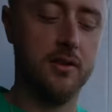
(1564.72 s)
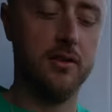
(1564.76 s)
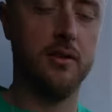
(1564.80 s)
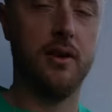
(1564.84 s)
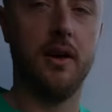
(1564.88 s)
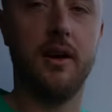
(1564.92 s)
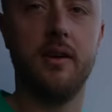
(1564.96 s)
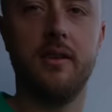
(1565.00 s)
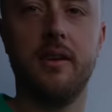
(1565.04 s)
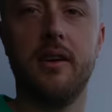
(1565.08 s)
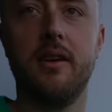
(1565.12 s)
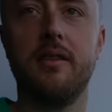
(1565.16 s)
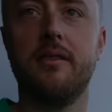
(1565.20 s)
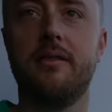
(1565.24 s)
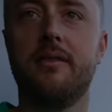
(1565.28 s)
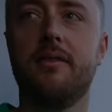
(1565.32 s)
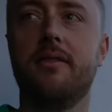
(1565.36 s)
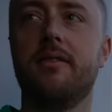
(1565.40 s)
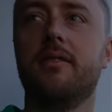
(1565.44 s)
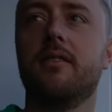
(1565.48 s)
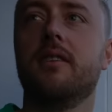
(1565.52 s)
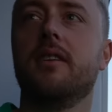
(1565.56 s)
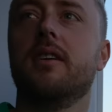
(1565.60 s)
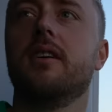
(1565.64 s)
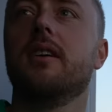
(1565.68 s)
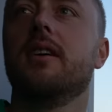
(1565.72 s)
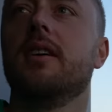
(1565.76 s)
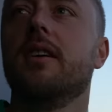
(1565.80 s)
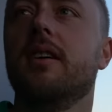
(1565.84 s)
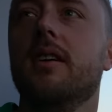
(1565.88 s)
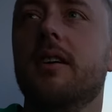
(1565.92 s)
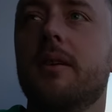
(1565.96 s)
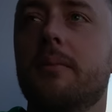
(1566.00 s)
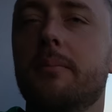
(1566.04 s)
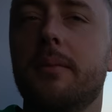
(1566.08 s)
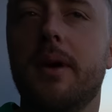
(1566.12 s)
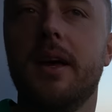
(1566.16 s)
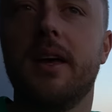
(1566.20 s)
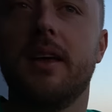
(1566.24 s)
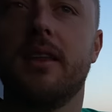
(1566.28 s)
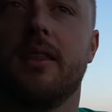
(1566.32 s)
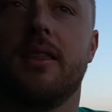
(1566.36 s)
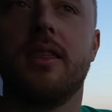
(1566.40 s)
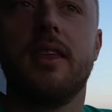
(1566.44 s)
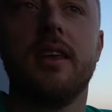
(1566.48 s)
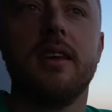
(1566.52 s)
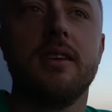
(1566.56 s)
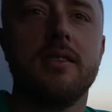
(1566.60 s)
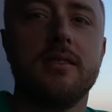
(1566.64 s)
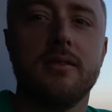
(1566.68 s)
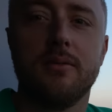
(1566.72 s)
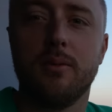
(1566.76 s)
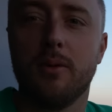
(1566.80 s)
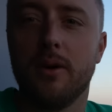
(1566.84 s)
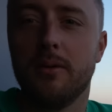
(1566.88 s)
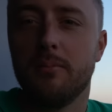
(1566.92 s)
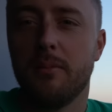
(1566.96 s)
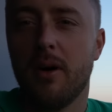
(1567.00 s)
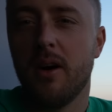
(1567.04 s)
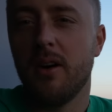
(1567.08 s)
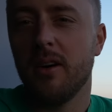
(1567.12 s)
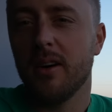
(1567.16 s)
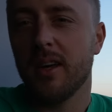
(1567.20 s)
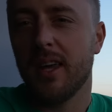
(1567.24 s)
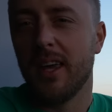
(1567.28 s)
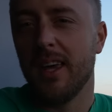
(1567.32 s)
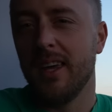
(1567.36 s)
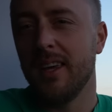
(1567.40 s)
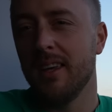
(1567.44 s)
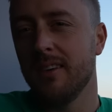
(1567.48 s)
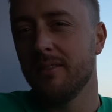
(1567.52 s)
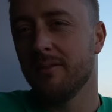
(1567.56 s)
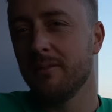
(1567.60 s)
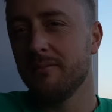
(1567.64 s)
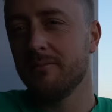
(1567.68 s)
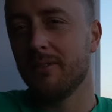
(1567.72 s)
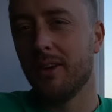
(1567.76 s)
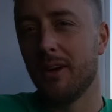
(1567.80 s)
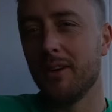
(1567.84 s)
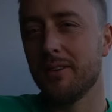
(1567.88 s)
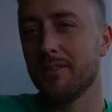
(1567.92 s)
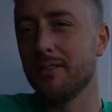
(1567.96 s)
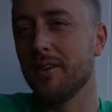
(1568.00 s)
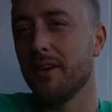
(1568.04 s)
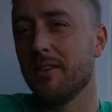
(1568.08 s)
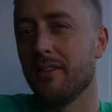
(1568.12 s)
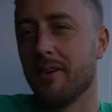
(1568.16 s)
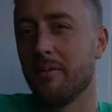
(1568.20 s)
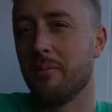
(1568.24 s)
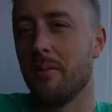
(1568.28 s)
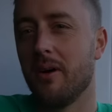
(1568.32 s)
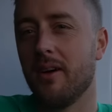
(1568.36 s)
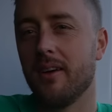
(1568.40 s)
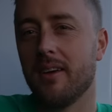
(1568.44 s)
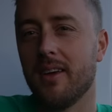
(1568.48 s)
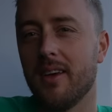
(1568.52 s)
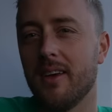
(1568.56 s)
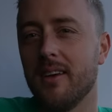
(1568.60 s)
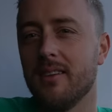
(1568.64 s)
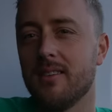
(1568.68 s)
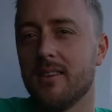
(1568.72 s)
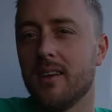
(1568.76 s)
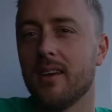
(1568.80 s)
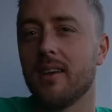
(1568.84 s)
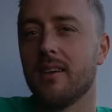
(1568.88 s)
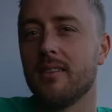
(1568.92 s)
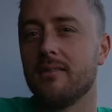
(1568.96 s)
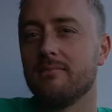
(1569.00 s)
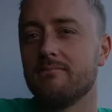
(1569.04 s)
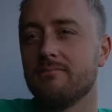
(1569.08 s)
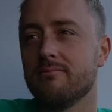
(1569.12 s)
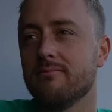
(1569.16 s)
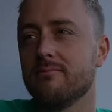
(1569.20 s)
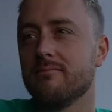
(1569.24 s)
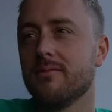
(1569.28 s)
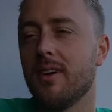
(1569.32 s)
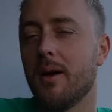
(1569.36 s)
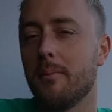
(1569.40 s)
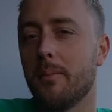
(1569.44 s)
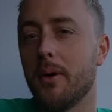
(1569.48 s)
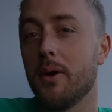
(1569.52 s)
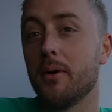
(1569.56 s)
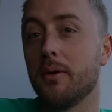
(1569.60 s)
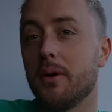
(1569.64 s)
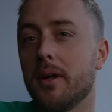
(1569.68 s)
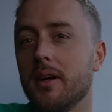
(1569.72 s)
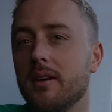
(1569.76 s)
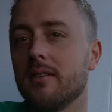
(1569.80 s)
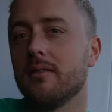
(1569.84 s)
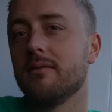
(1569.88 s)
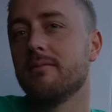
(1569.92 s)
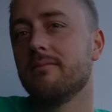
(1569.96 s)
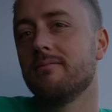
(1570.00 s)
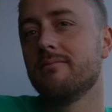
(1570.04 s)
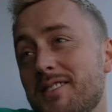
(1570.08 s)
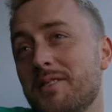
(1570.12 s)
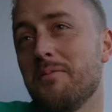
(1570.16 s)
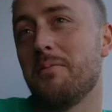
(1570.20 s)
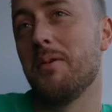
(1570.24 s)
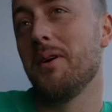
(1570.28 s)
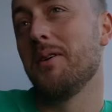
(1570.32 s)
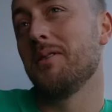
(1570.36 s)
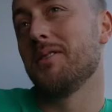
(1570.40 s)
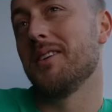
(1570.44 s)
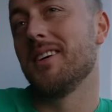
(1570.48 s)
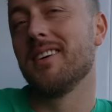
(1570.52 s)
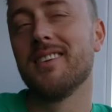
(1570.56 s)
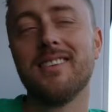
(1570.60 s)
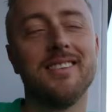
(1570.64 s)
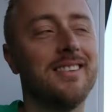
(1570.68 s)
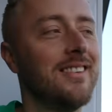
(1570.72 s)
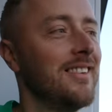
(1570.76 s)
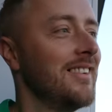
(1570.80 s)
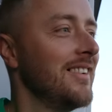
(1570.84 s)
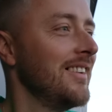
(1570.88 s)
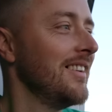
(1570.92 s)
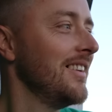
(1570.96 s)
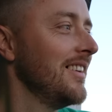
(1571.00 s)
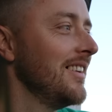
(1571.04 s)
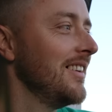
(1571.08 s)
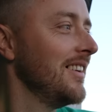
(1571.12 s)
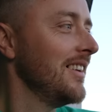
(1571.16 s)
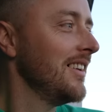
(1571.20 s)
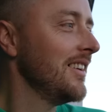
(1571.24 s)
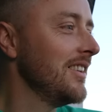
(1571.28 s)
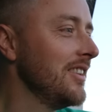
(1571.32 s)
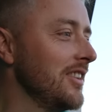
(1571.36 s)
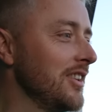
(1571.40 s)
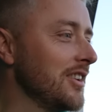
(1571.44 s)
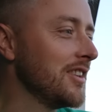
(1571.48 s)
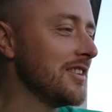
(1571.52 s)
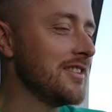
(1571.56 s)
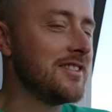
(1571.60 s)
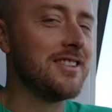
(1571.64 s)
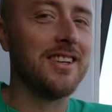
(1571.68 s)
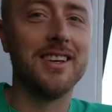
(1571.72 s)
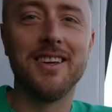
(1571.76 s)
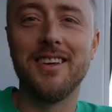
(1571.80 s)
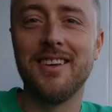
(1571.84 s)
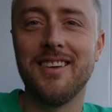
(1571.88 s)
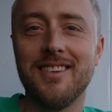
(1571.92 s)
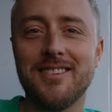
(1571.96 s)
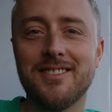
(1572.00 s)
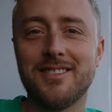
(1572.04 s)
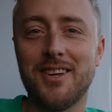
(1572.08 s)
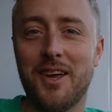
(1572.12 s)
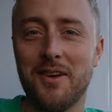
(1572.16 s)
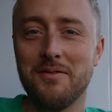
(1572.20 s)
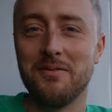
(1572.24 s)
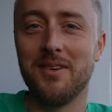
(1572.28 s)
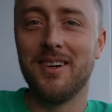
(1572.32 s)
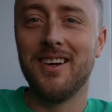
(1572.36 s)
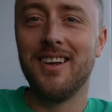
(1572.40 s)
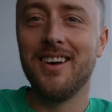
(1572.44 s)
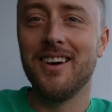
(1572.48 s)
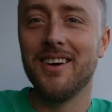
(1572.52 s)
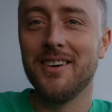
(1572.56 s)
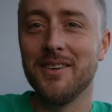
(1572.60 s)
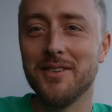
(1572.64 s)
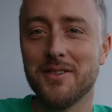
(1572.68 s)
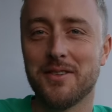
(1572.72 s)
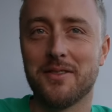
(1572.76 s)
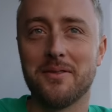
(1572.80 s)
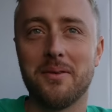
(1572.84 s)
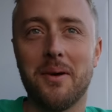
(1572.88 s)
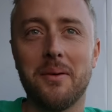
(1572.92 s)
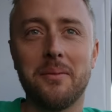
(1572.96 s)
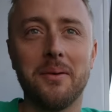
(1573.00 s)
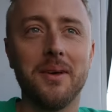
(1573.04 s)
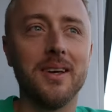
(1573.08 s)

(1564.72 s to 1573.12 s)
cool how they've made this, what, marquee? No, it's not even a marquee, is it? A building. It's a building. You can see so many holes from up